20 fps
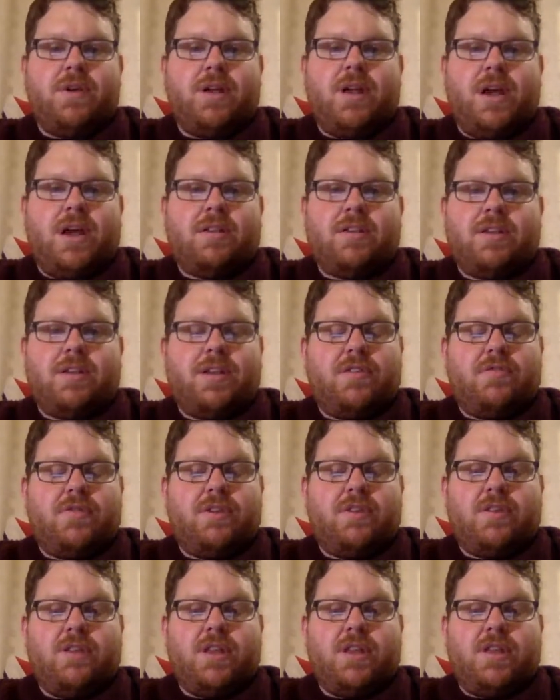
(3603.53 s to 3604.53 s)
as I did
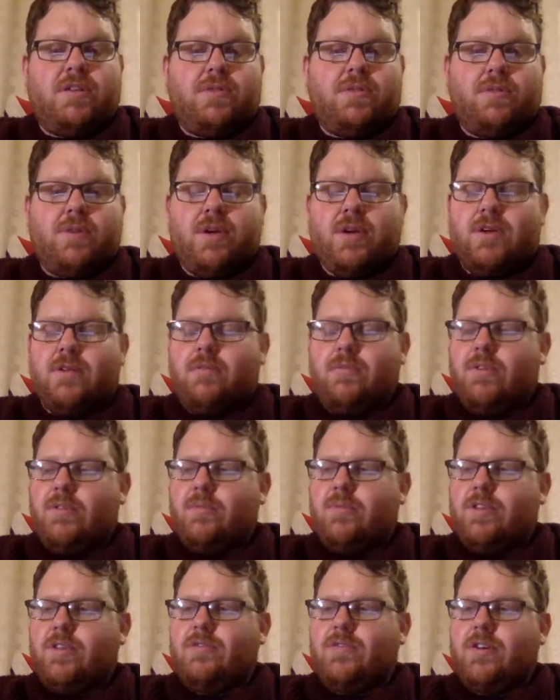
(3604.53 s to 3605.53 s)
recently with
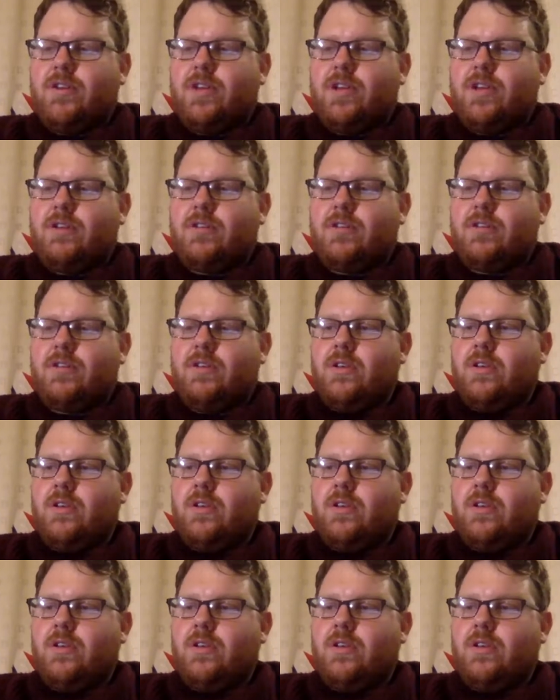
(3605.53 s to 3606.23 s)
Mr. Fothergills,